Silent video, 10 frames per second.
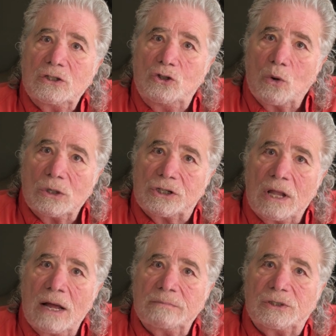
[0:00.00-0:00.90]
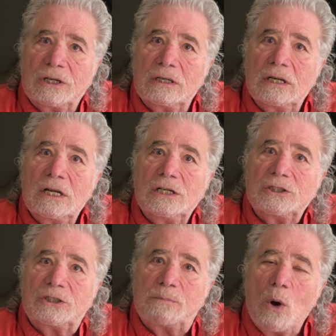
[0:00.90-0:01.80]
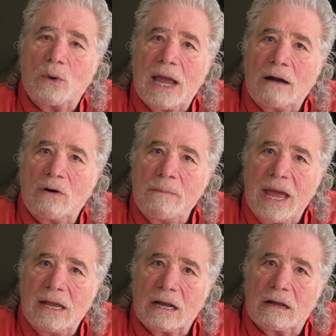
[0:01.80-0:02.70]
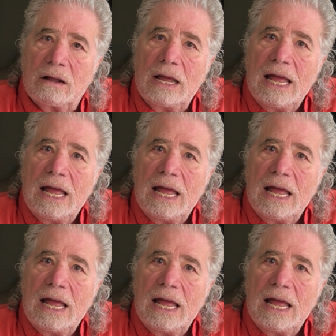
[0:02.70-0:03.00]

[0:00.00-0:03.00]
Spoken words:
George Lamza spoke Aramaic,